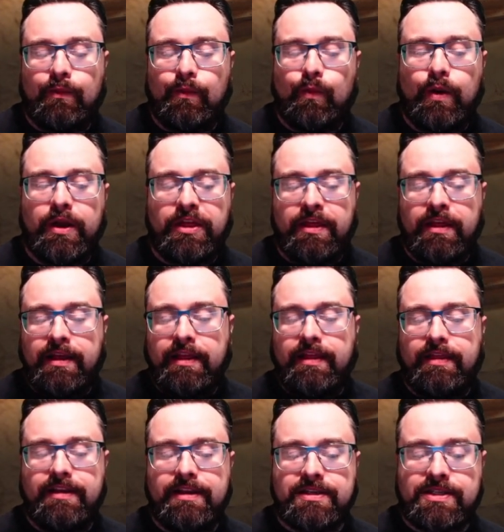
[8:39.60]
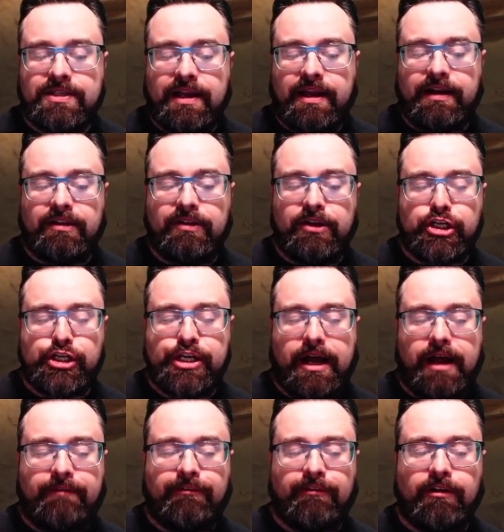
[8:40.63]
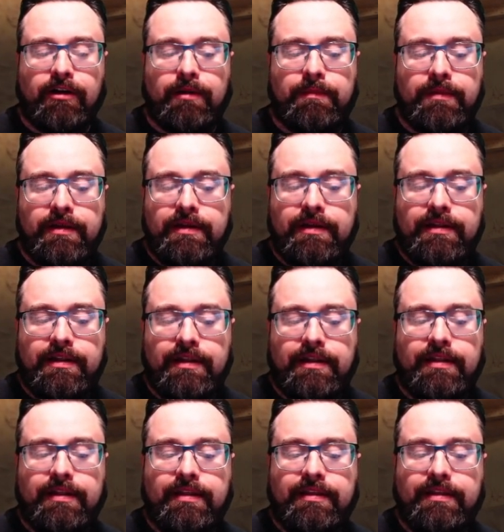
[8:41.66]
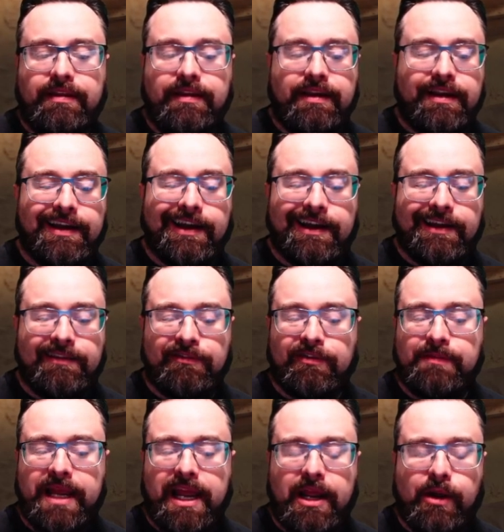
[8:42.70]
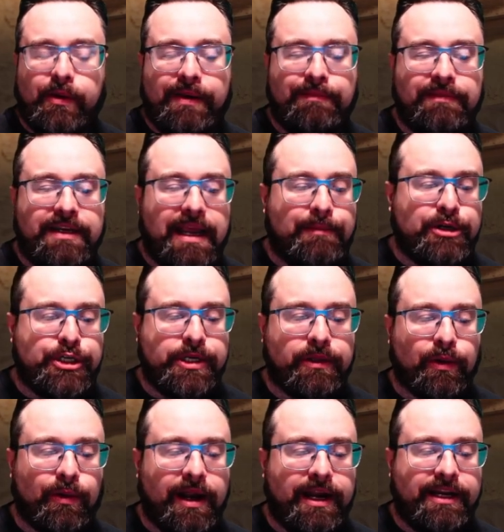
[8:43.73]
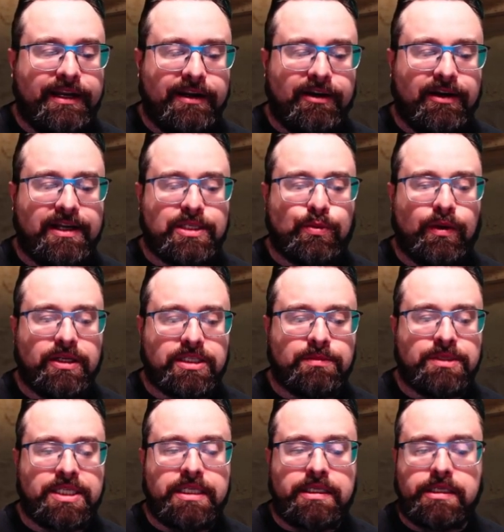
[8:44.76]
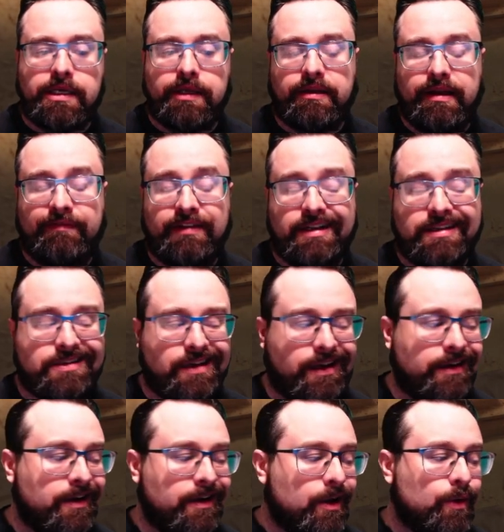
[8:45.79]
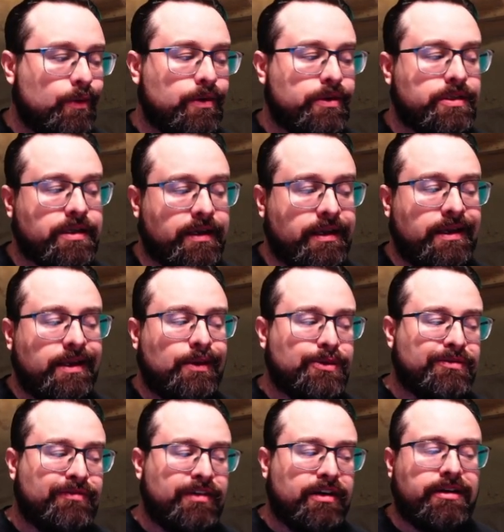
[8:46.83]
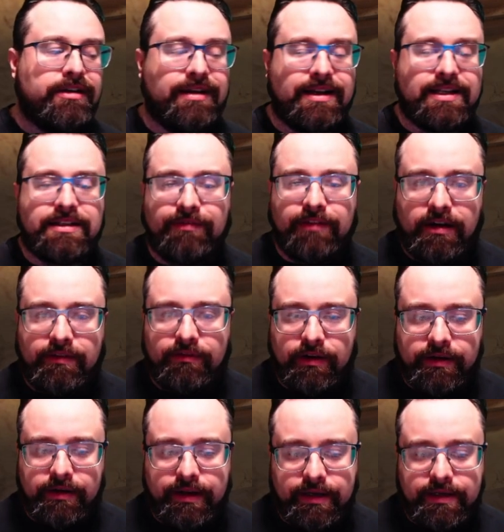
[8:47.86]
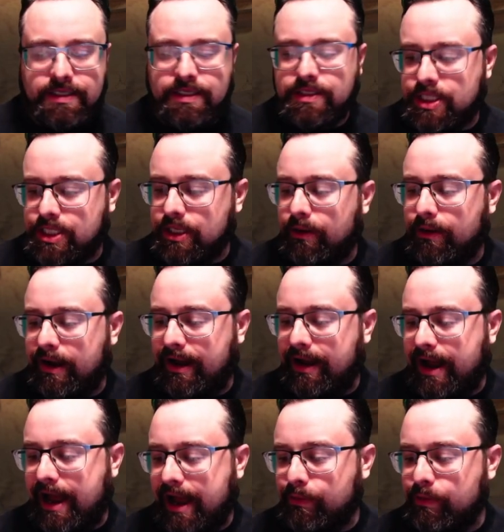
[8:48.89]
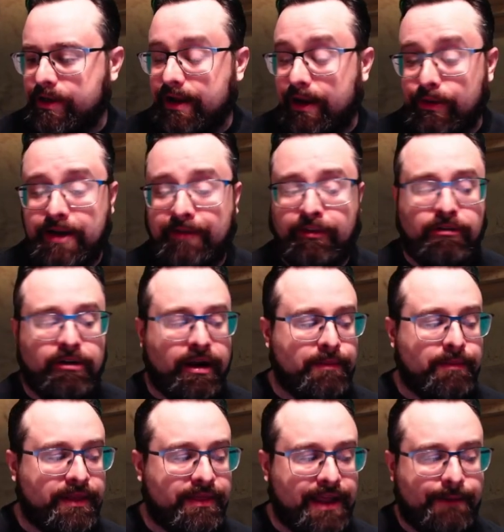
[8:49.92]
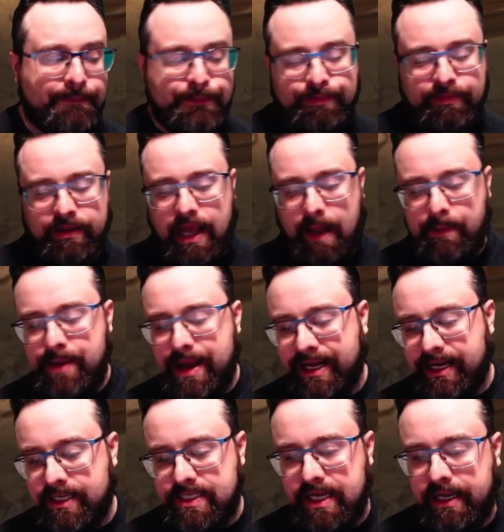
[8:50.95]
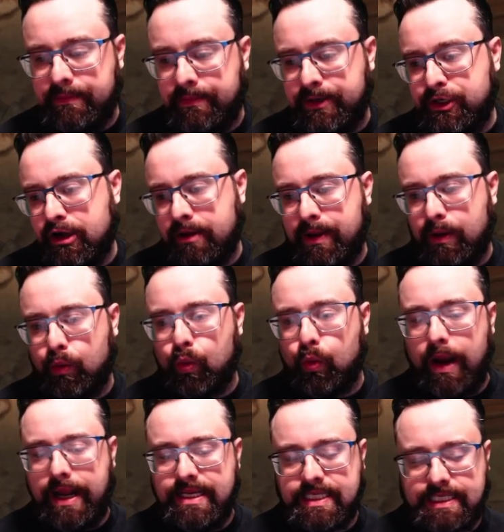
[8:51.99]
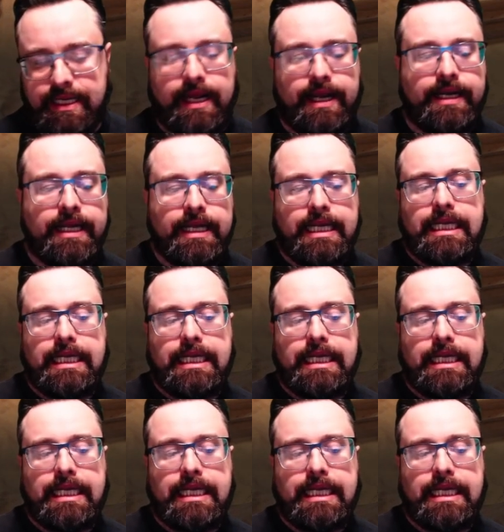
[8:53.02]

with this kind of clear shot from the AoE damage dealer right here, as well as some CC on the left hand side, was very nice, very, very nice. So I would definitely recommend that. I'll be back in a second. I'm going to talk about right side